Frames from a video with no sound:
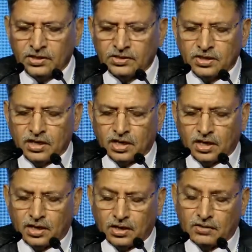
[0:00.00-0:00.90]

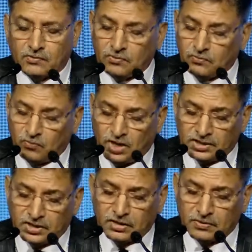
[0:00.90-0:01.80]

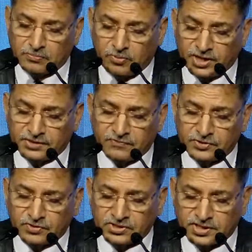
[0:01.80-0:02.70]
One point which
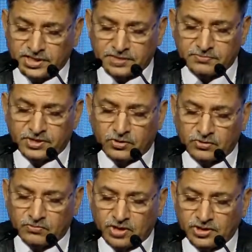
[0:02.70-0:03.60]
was raised by Dr.
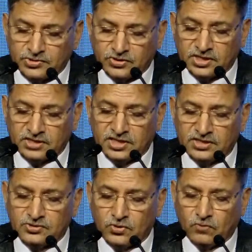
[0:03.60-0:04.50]
Mauricio, that there is
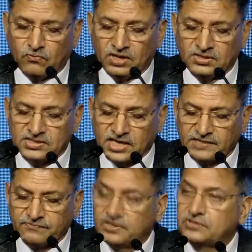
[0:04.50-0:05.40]
no one size
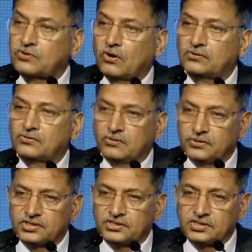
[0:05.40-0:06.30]
fits all
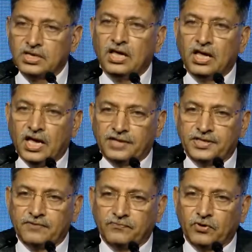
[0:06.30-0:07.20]
solutions, and
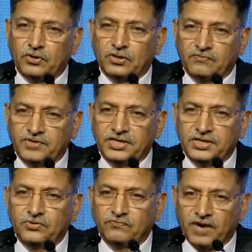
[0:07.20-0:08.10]
therefore we need
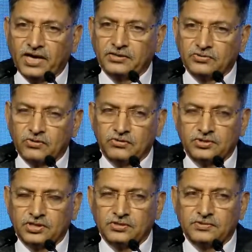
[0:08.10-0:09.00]
to find
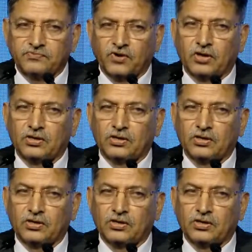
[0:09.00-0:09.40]
solutions for